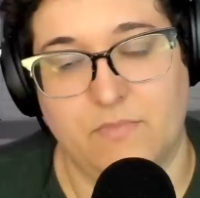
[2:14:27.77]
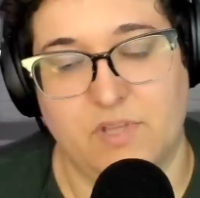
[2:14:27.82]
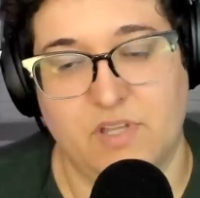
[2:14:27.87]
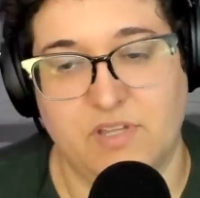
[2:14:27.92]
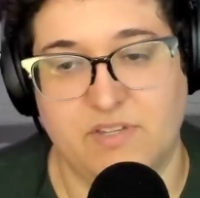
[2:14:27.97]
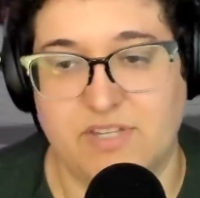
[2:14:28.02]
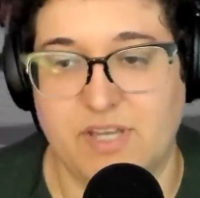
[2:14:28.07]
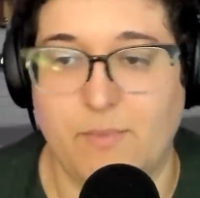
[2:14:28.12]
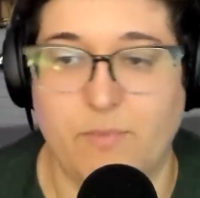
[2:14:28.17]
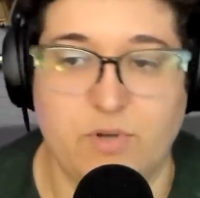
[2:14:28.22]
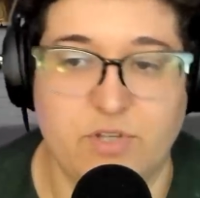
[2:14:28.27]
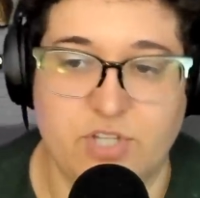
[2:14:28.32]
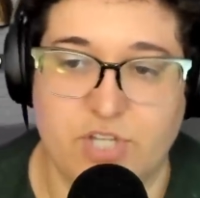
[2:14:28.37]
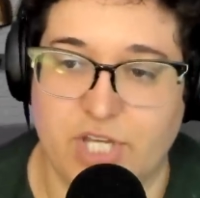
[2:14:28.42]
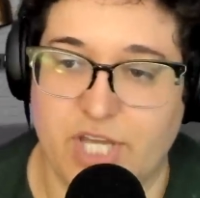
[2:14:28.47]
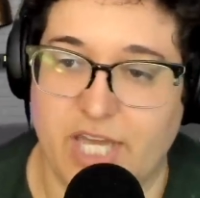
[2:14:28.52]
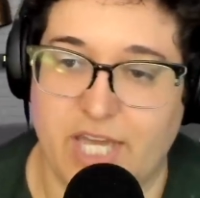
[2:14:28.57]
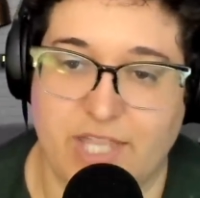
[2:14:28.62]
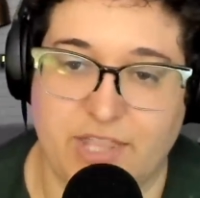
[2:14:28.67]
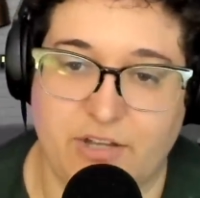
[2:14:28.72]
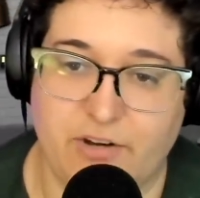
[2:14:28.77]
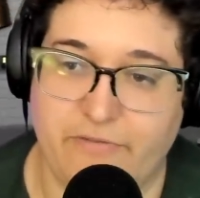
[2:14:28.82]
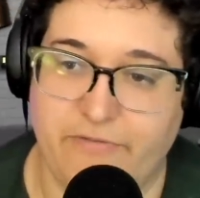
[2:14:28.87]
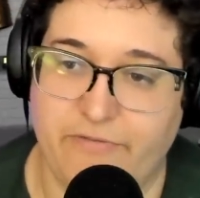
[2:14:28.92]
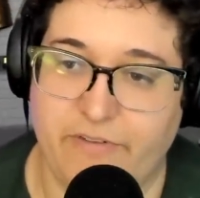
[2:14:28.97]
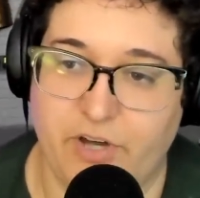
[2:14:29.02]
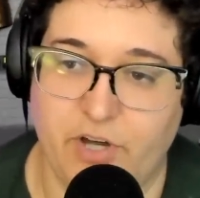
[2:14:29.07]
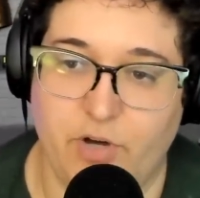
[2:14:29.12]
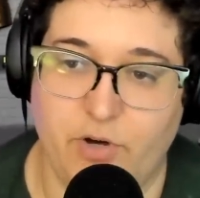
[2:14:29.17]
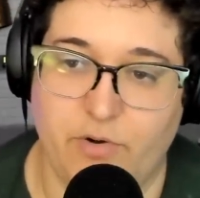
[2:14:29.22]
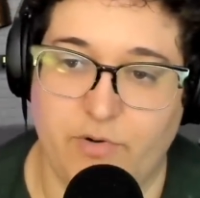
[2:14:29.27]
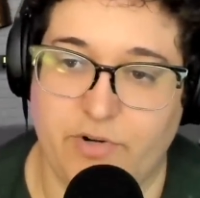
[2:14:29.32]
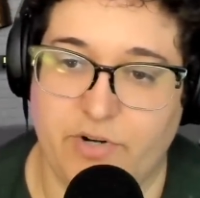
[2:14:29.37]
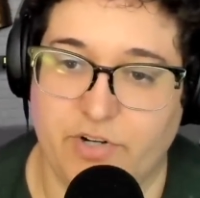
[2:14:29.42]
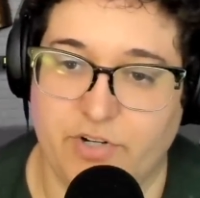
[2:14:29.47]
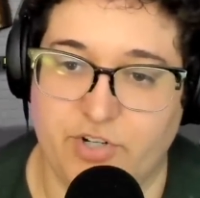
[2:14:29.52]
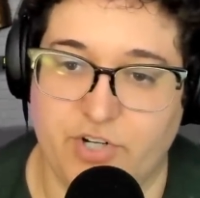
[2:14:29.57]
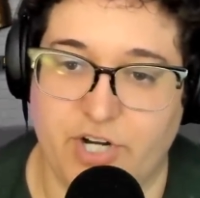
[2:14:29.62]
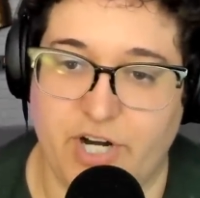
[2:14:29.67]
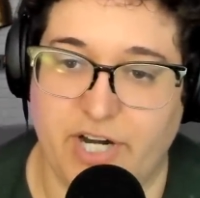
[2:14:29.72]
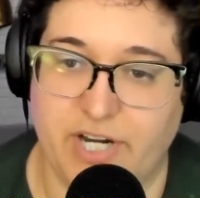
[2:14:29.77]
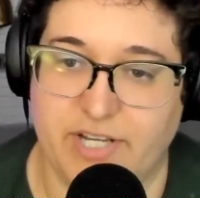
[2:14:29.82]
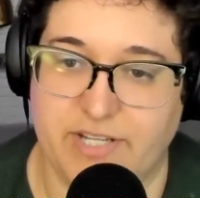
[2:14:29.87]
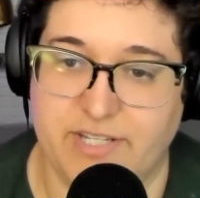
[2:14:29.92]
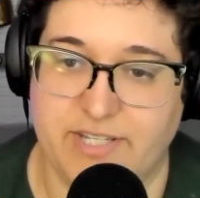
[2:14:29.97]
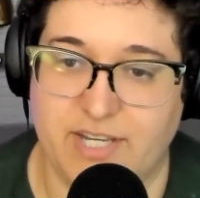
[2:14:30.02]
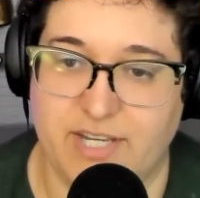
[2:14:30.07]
you someone's looking at their phone wrong, or trying to